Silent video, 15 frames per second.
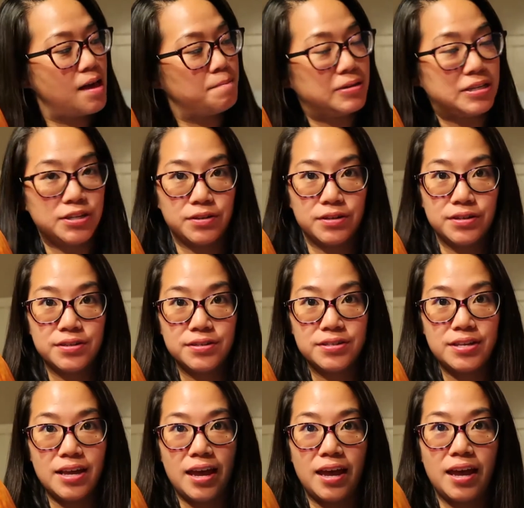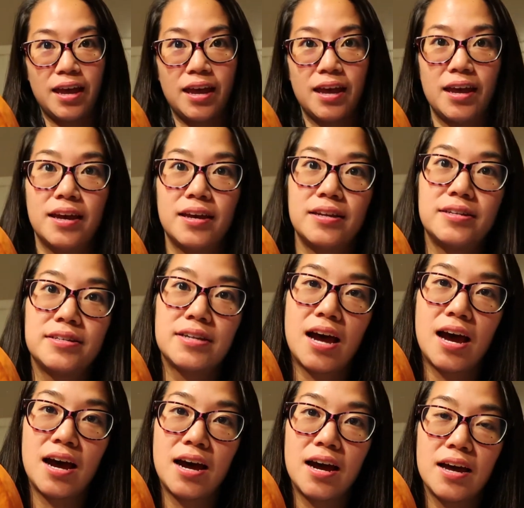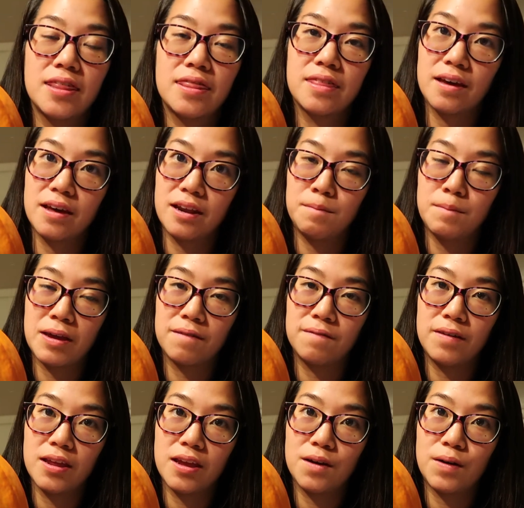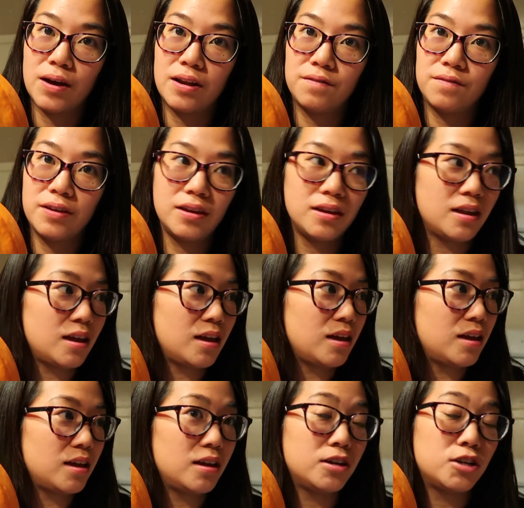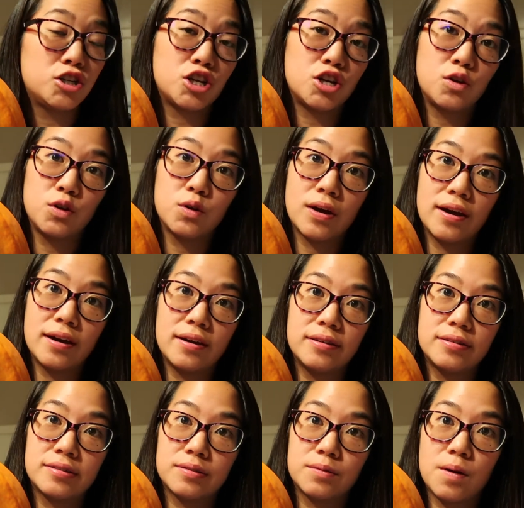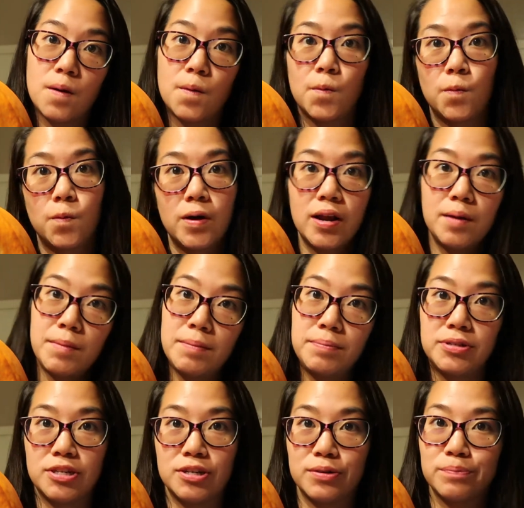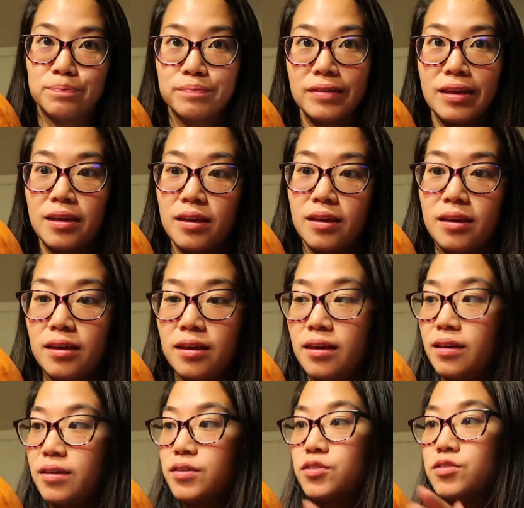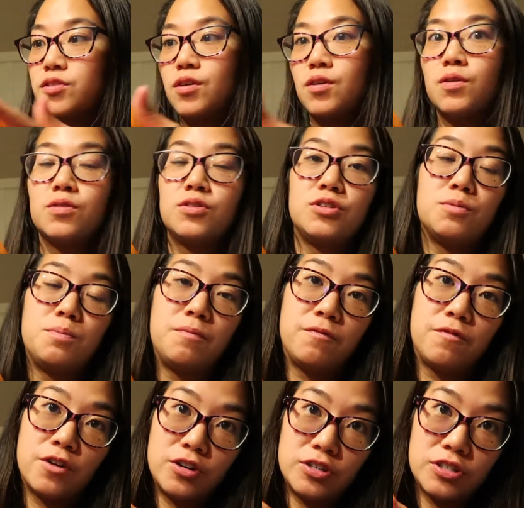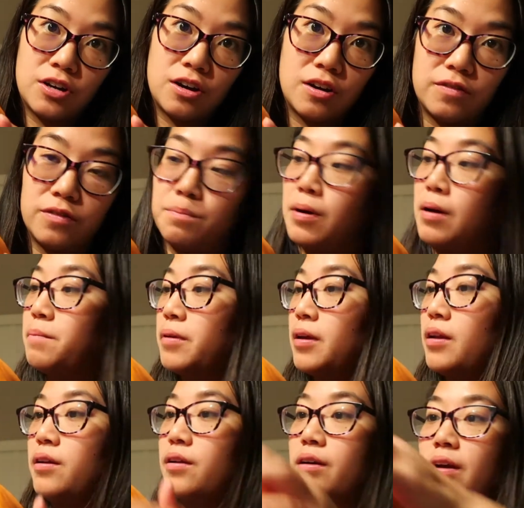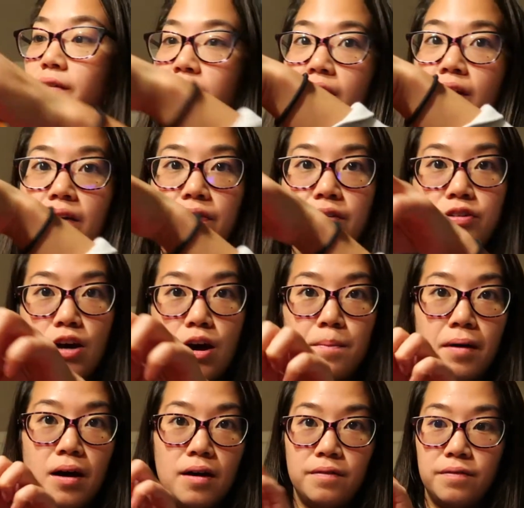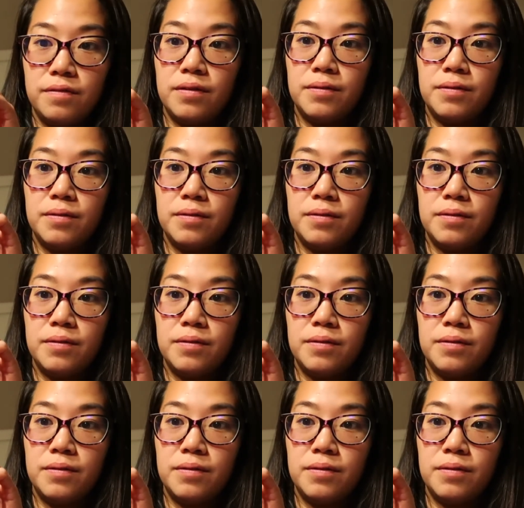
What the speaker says: materials, and I thought I'd make a video out of it and show you guys what I'm up to. So to first carve a pumpkin, you're gonna have to cut the top off,